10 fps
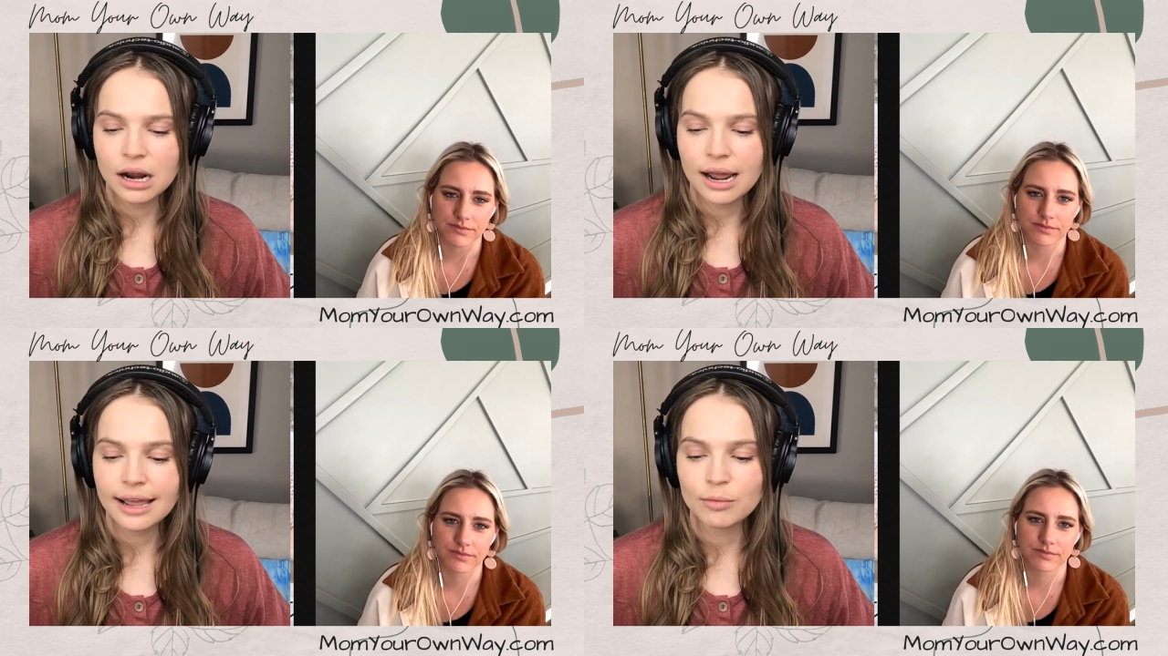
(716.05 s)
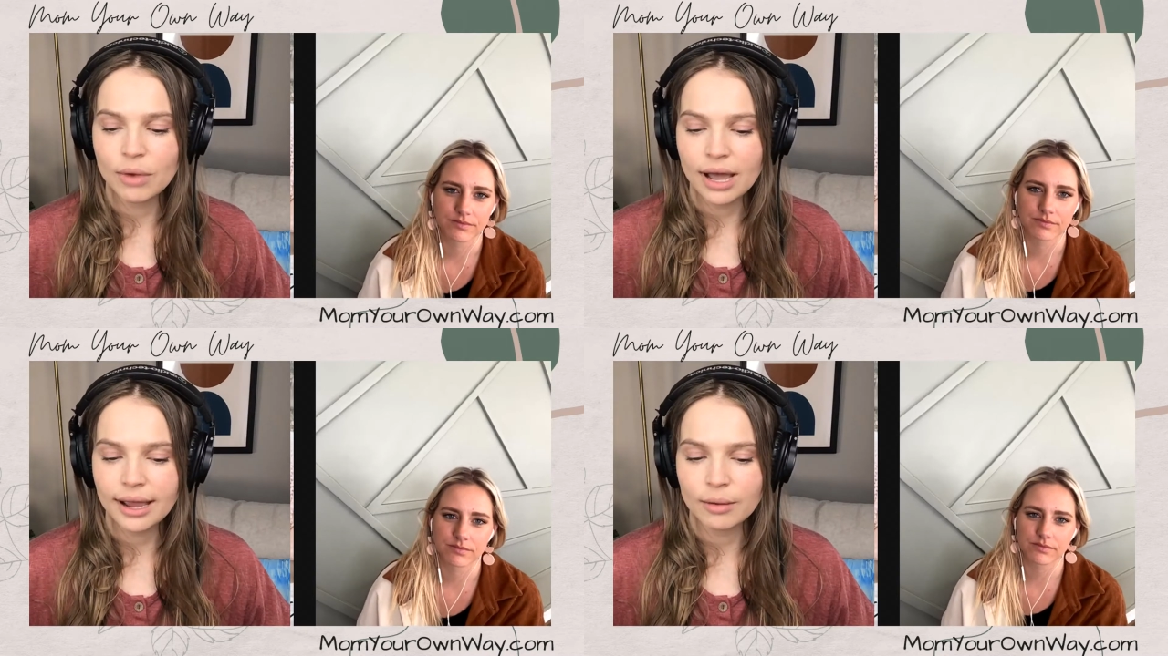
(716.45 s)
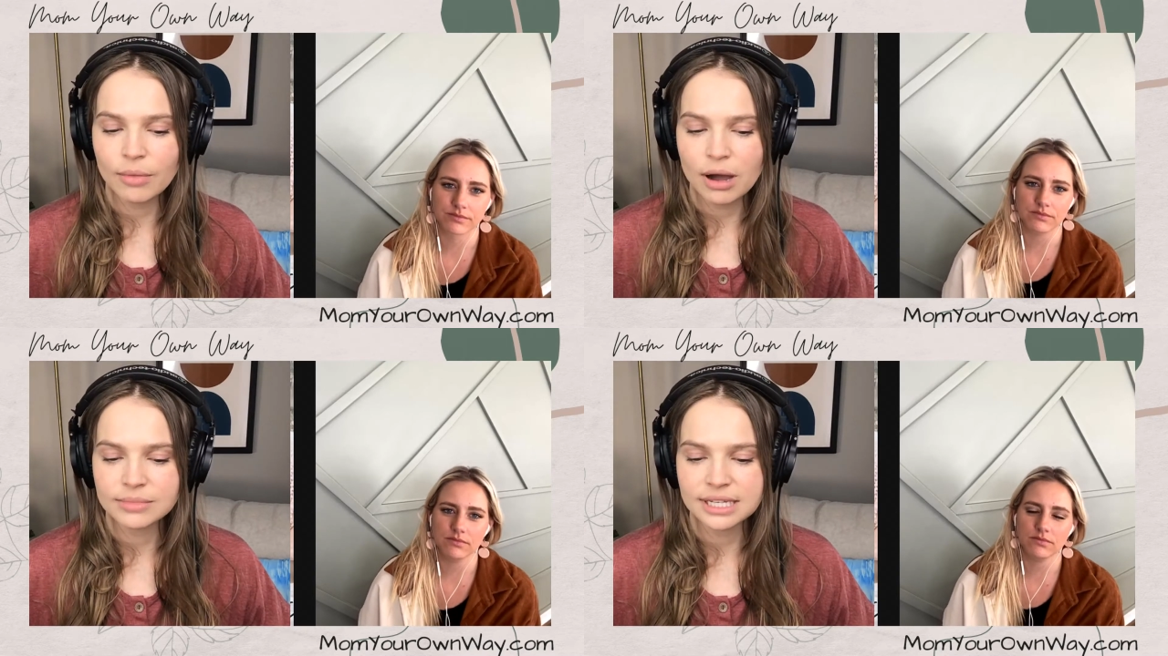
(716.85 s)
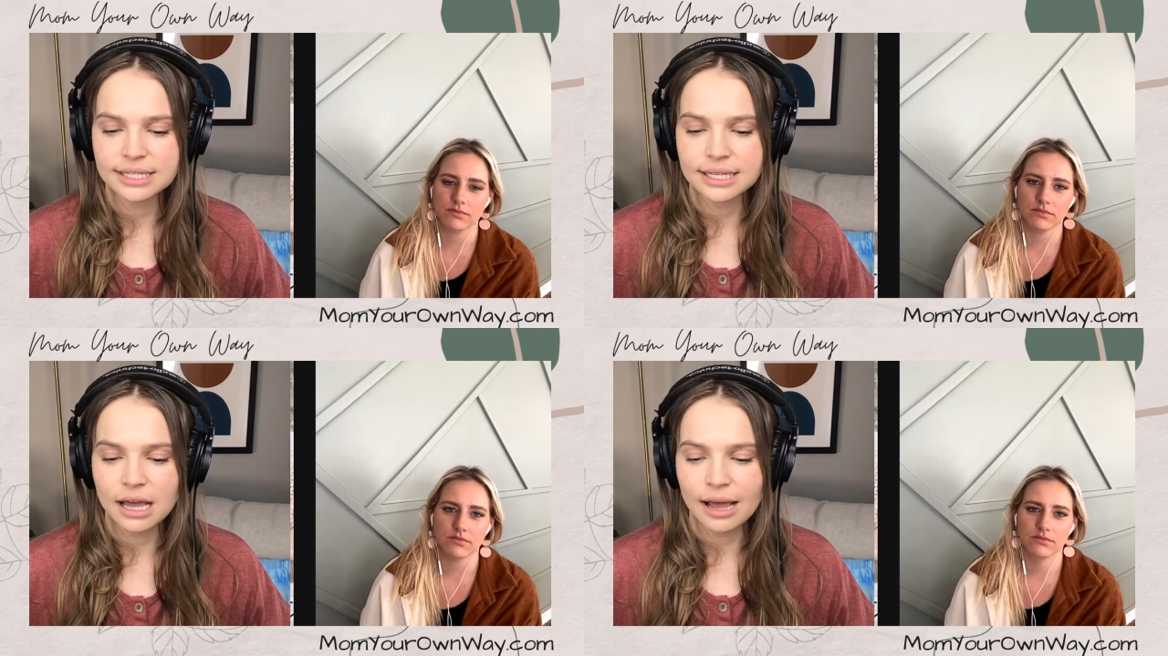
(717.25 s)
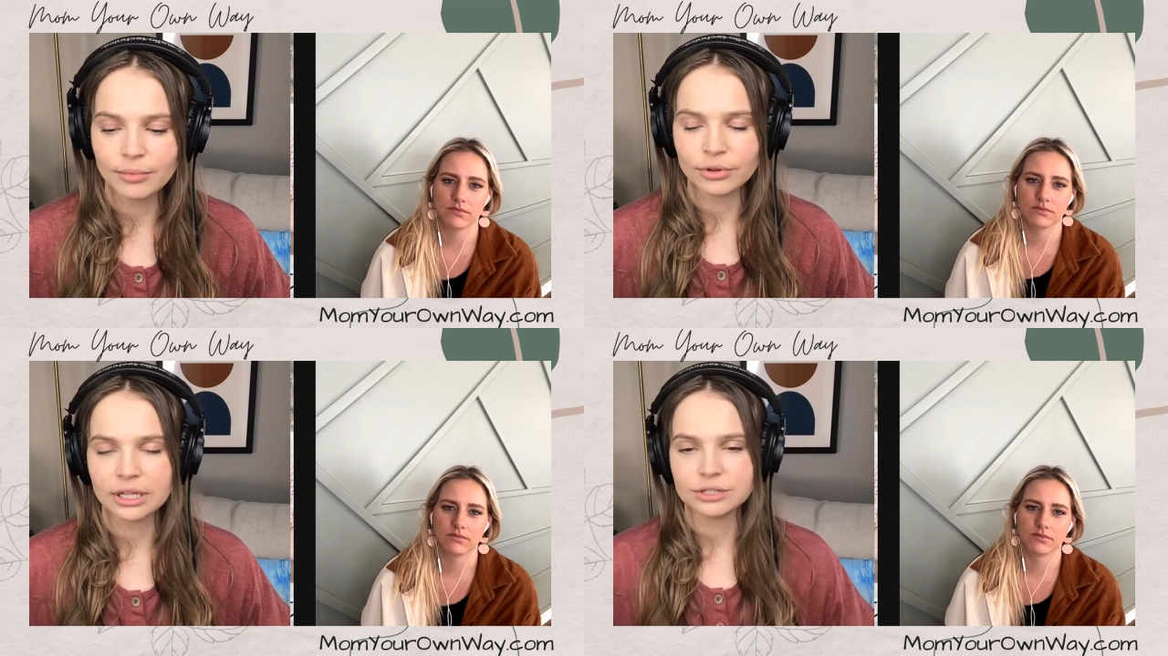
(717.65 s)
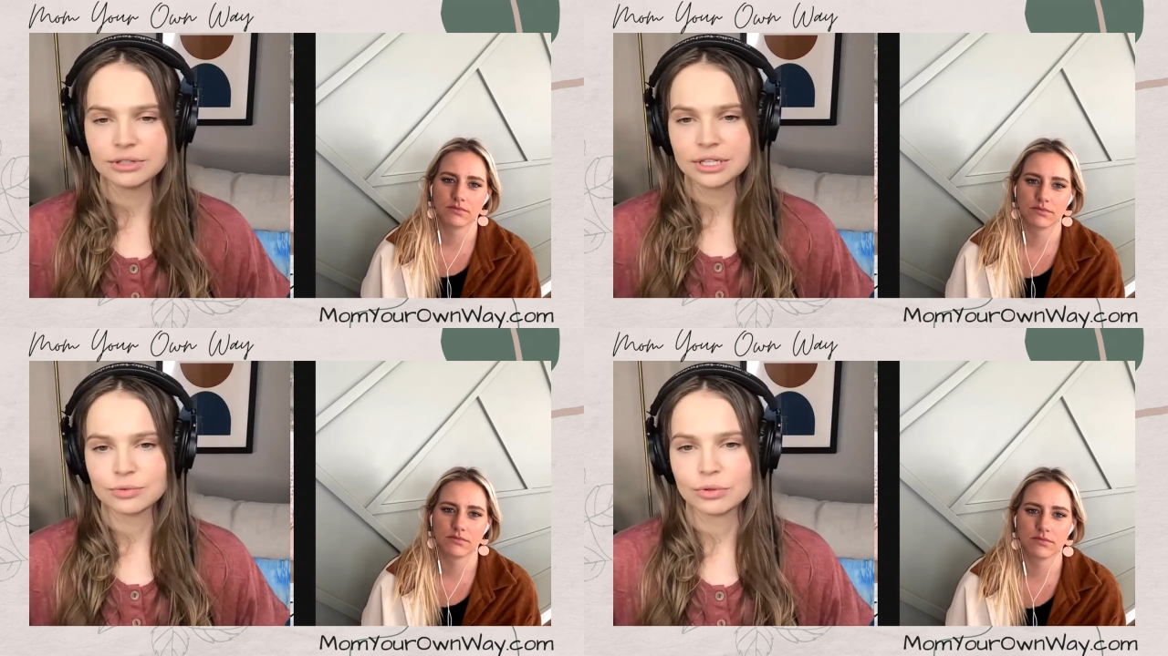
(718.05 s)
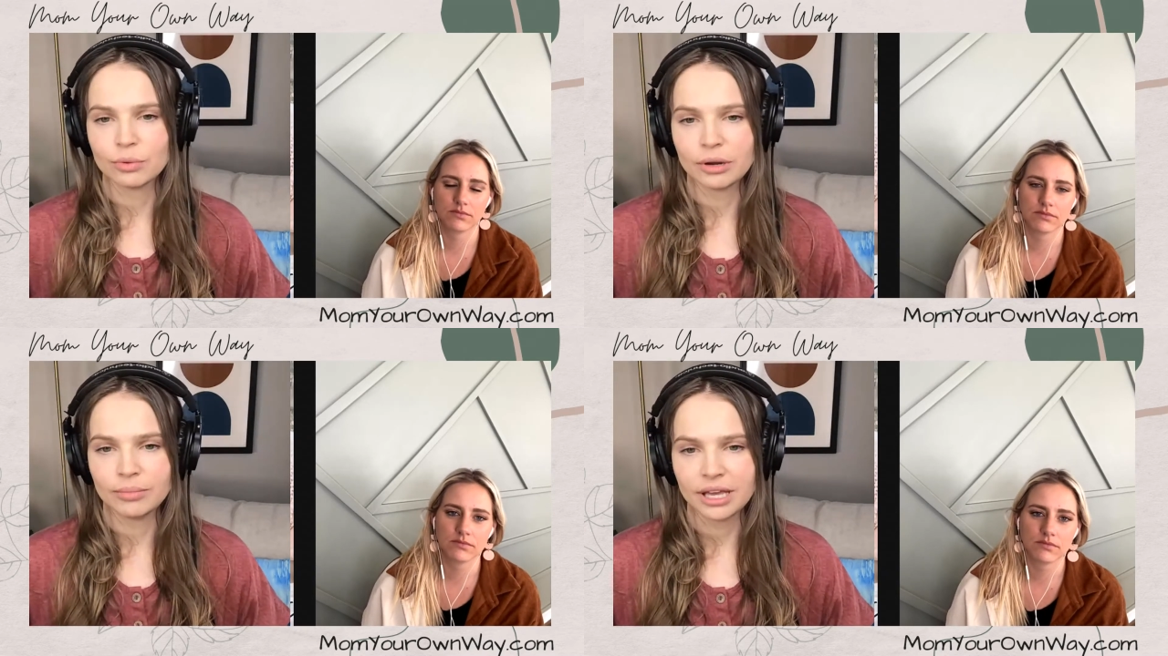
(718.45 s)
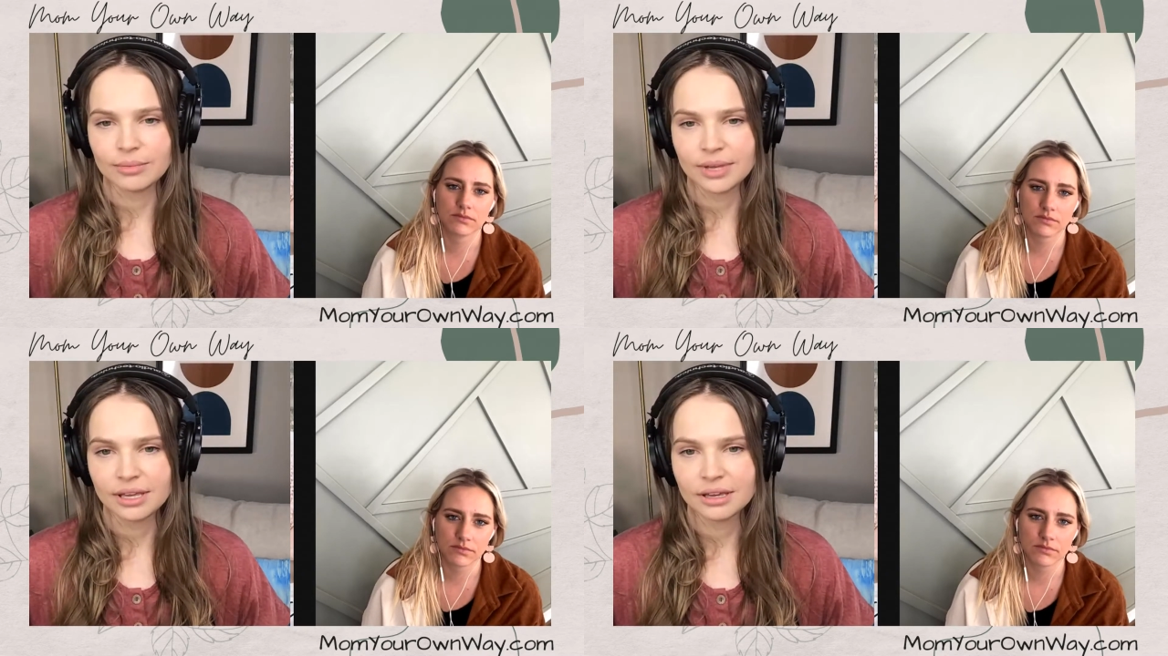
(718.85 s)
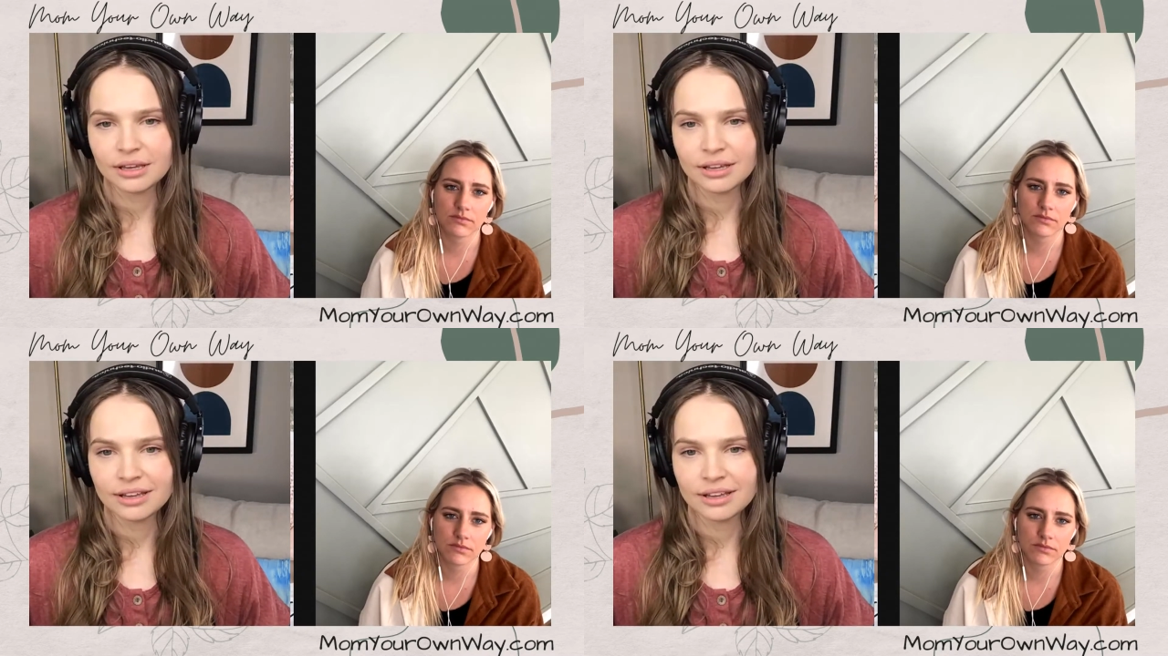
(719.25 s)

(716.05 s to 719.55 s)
Speaker 1: I admire moms, because I'm only doing this with one baby.